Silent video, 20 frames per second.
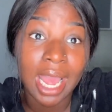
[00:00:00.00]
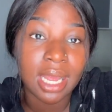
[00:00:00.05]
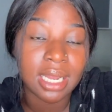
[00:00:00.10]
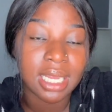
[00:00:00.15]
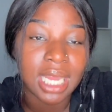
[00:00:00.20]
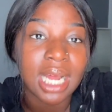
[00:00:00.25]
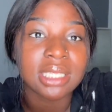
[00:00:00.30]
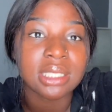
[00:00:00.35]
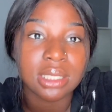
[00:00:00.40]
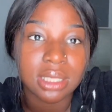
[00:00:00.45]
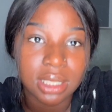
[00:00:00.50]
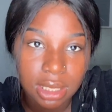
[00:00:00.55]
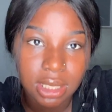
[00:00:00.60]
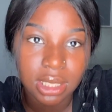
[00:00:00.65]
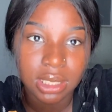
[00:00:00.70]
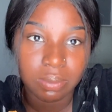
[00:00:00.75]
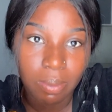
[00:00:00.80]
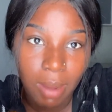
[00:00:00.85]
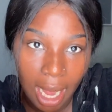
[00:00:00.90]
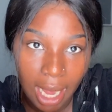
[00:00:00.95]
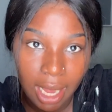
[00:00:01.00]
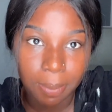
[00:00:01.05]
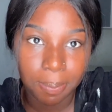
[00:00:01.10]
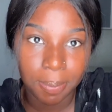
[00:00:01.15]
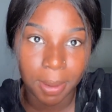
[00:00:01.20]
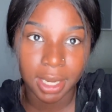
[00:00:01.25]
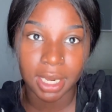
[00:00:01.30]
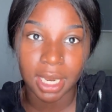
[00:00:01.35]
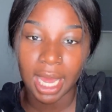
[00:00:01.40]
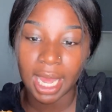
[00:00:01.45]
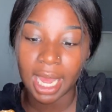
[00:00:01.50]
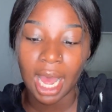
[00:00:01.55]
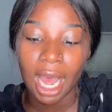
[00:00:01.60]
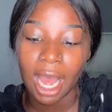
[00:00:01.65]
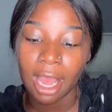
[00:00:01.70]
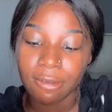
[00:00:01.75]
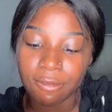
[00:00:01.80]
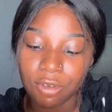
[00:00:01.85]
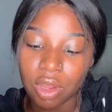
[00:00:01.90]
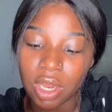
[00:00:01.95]
This is my opinion. Like,
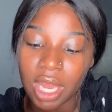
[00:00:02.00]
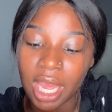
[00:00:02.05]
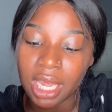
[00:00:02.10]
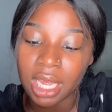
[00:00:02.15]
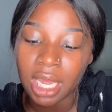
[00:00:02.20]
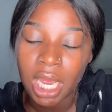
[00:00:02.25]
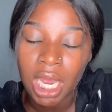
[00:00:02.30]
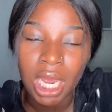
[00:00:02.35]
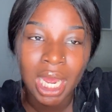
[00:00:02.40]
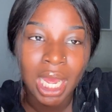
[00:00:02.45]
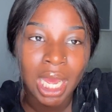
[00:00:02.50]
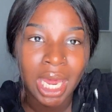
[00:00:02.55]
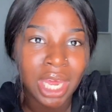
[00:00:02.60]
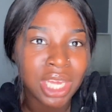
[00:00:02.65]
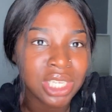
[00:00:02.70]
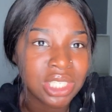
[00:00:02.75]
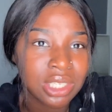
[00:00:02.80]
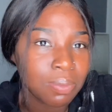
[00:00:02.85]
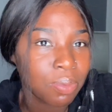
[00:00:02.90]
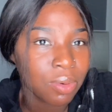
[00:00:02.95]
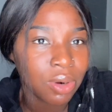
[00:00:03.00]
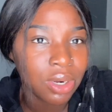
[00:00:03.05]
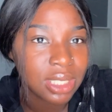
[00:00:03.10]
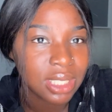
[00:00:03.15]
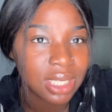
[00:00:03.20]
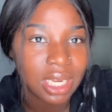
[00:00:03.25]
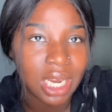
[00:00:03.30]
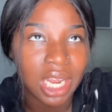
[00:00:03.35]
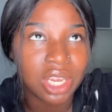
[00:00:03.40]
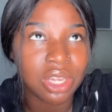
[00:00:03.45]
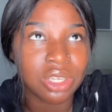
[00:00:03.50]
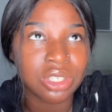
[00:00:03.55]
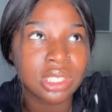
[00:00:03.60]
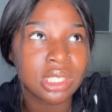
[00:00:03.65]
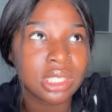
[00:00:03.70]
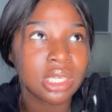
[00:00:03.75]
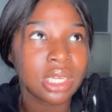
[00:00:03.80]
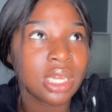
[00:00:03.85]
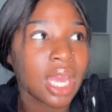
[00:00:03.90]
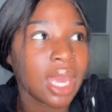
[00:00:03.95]
I feel like it's important. Like, you're
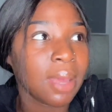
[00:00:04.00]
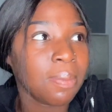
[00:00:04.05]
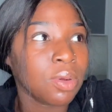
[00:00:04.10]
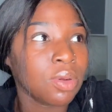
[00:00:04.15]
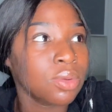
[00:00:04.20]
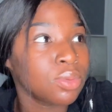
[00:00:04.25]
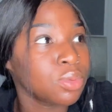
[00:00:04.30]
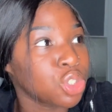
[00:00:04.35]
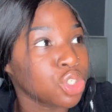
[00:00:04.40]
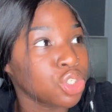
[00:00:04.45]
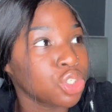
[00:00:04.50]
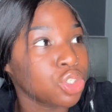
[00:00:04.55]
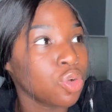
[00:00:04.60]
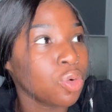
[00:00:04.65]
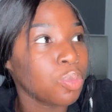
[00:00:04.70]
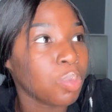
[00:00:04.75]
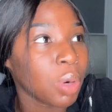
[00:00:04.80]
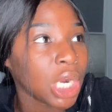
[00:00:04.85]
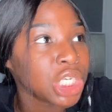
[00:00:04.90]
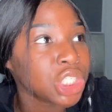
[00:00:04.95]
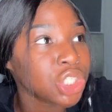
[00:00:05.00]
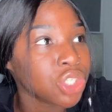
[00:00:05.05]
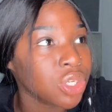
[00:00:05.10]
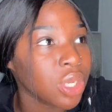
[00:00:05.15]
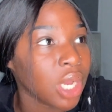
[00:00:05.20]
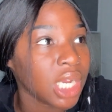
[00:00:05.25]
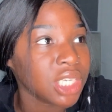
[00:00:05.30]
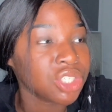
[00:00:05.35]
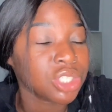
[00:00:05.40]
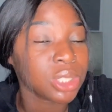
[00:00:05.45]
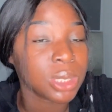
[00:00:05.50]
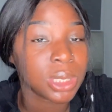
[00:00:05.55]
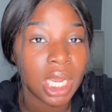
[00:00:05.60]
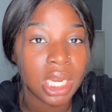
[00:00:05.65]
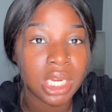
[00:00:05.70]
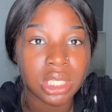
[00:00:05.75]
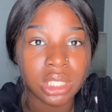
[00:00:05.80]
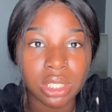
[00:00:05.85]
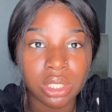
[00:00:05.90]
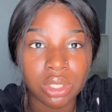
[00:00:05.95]
just able, there's no pressure, you guys are just
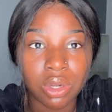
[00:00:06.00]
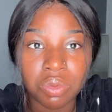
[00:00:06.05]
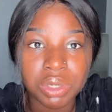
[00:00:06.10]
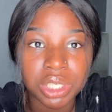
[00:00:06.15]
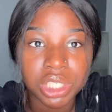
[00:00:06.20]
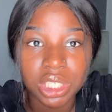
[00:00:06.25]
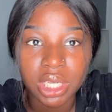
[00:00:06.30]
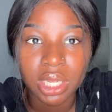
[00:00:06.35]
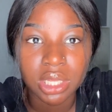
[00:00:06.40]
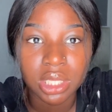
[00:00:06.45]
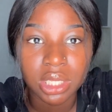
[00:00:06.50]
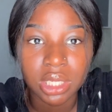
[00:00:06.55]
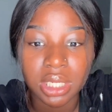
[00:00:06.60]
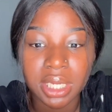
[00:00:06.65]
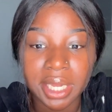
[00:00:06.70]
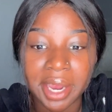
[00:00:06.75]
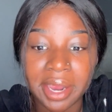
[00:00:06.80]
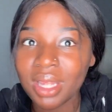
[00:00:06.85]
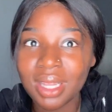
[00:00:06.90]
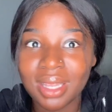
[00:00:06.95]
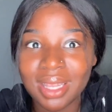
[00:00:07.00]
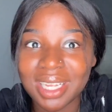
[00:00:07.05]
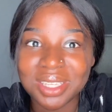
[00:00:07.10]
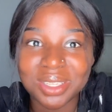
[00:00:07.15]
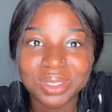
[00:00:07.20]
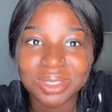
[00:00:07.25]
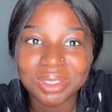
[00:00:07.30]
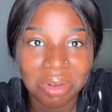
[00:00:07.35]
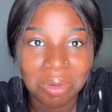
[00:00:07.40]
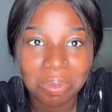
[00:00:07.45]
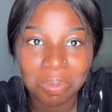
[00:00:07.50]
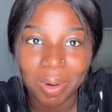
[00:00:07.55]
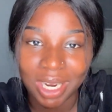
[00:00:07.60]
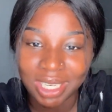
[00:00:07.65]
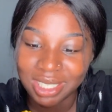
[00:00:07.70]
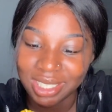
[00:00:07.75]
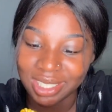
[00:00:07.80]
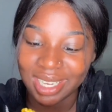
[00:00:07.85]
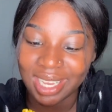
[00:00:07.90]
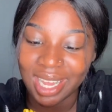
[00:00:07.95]
getting to know each other. Like there's no
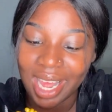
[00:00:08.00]
pressure.